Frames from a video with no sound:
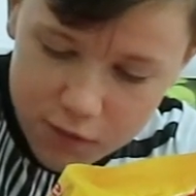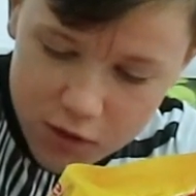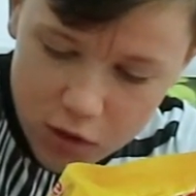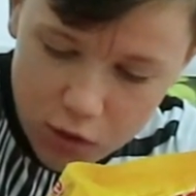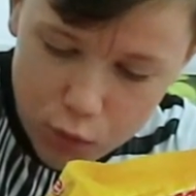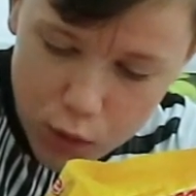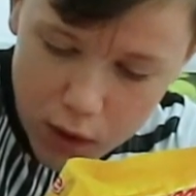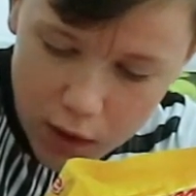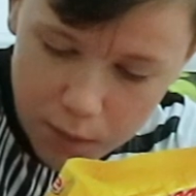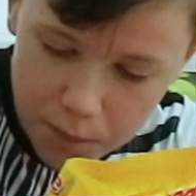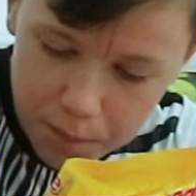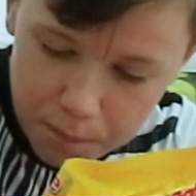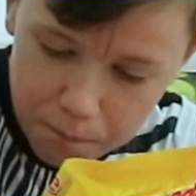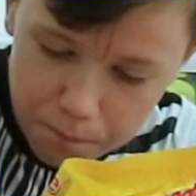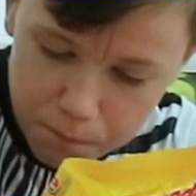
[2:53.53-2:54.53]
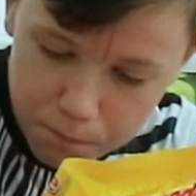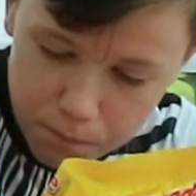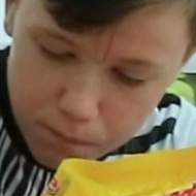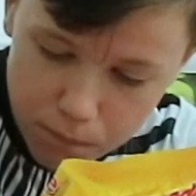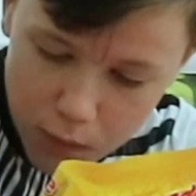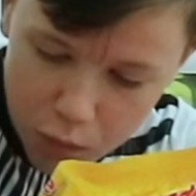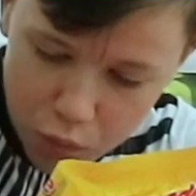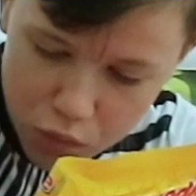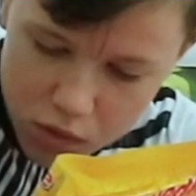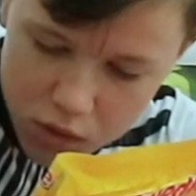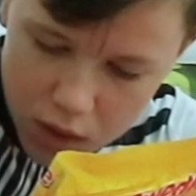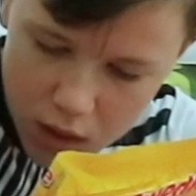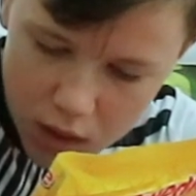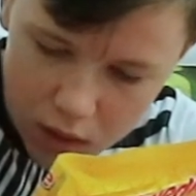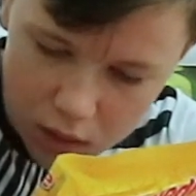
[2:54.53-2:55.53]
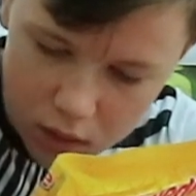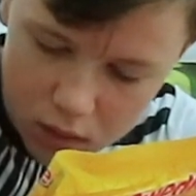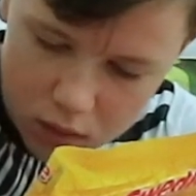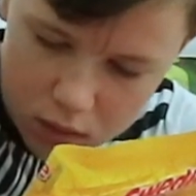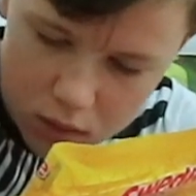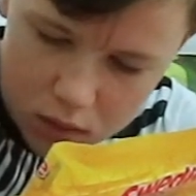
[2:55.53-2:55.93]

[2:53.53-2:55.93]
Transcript: sodium. What's that?